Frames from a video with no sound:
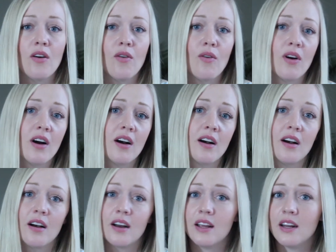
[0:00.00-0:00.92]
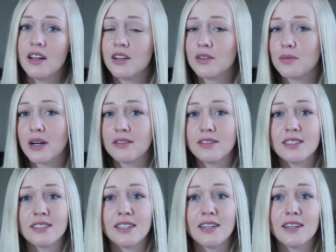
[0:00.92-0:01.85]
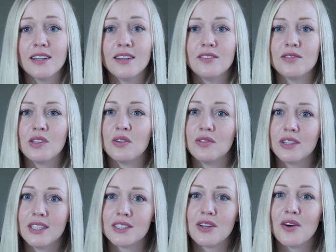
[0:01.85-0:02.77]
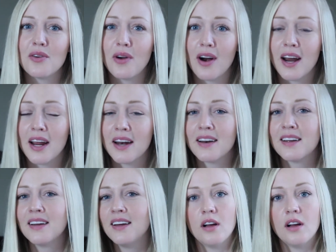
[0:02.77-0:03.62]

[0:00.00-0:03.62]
or eating your breakfast cereal. Hopefully it's whole grain.